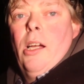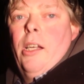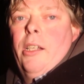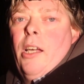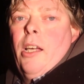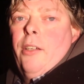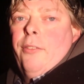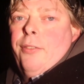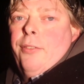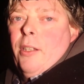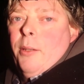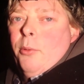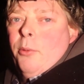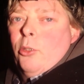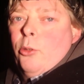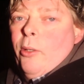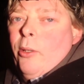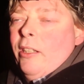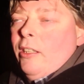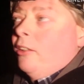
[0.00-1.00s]
and hopefully
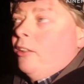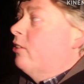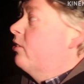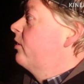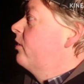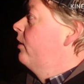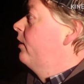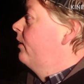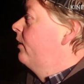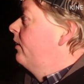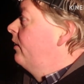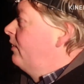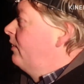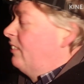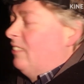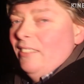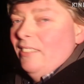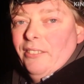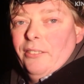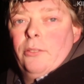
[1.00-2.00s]
between us
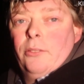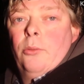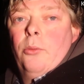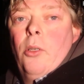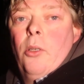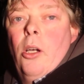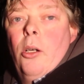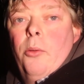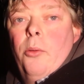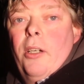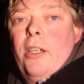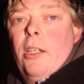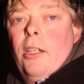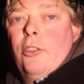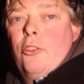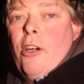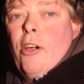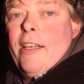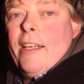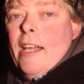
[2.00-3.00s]
we
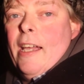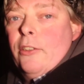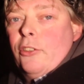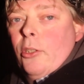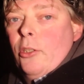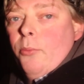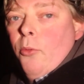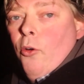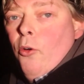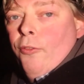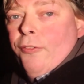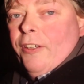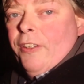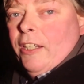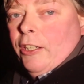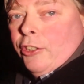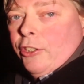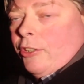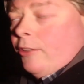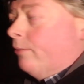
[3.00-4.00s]
can drag out some more
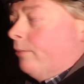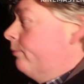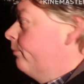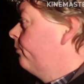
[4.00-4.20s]
fish.